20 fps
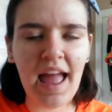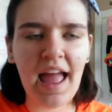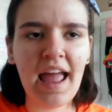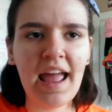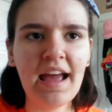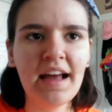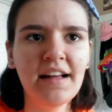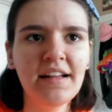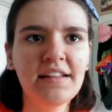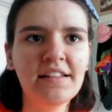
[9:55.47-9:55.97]

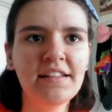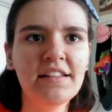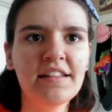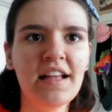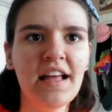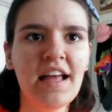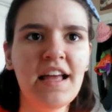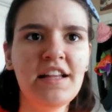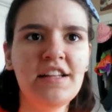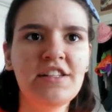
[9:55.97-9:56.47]
And
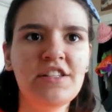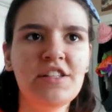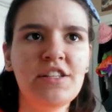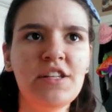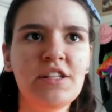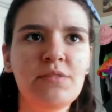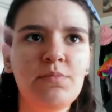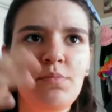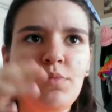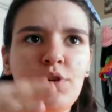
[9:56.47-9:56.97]
it's
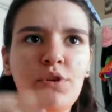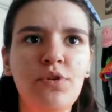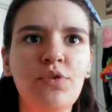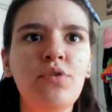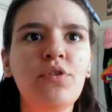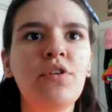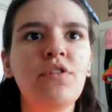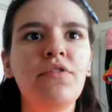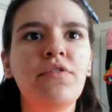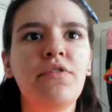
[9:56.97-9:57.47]
this
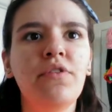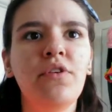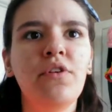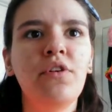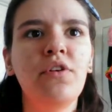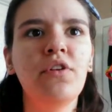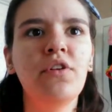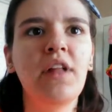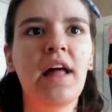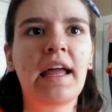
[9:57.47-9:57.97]

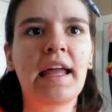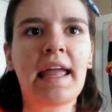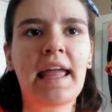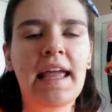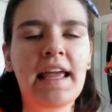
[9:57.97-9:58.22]
beautiful, like,